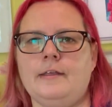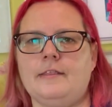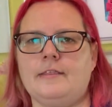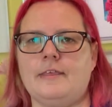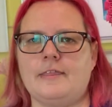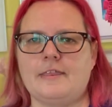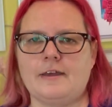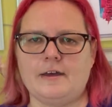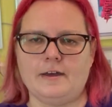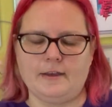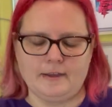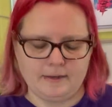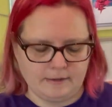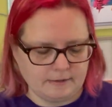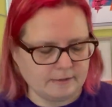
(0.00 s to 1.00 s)

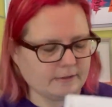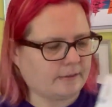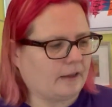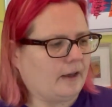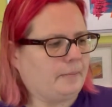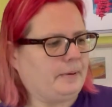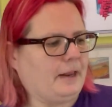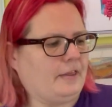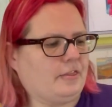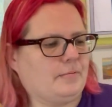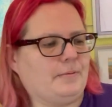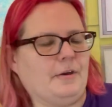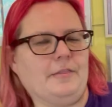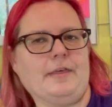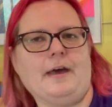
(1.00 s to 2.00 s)
designed that I plan to
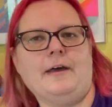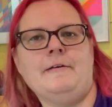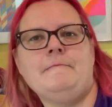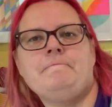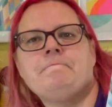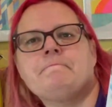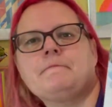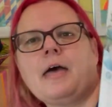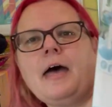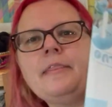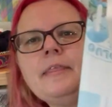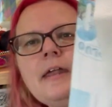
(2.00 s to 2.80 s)
put there. And then